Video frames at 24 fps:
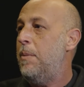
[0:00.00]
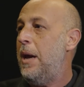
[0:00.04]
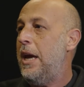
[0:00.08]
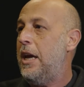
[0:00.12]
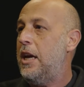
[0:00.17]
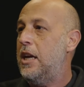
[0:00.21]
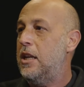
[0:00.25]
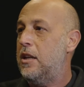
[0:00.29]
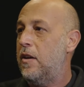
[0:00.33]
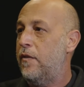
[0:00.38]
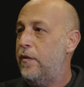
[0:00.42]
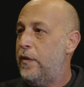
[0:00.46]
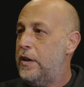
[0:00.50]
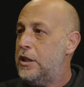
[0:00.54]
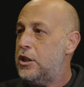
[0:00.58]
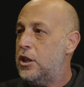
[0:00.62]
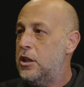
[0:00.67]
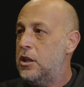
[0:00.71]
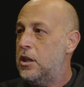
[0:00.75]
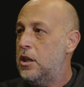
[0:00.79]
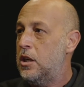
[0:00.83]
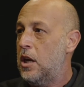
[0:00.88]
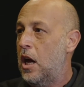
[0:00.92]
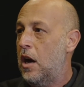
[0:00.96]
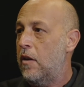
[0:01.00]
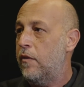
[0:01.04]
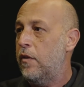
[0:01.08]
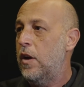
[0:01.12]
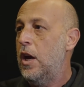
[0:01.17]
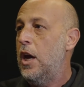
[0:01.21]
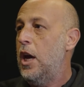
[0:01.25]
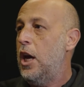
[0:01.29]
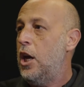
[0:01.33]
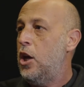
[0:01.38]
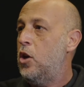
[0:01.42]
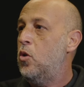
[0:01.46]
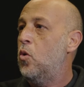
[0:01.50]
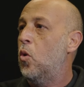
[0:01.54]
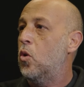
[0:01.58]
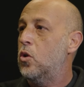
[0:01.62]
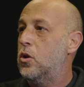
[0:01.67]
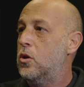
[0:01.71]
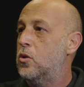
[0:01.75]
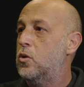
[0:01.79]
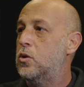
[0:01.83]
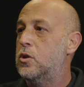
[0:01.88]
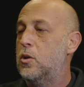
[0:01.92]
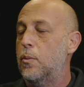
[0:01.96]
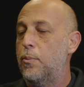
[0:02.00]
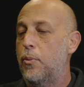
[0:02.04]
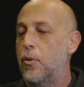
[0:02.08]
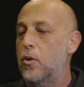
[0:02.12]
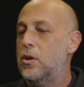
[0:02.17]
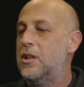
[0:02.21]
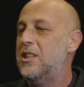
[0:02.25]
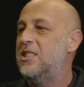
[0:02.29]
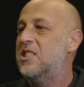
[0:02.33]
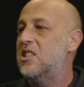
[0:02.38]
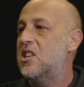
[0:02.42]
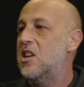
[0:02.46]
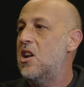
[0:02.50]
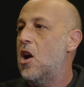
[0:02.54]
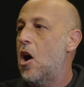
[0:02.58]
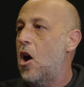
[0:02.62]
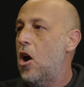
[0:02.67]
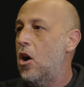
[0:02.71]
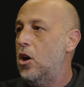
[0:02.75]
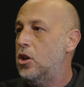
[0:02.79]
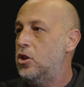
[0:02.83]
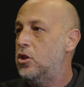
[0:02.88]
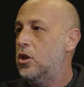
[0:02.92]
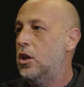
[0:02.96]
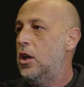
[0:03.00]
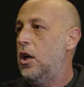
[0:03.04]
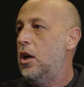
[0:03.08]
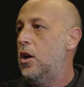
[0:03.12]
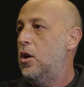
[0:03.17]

make it efficient enough in order to support these large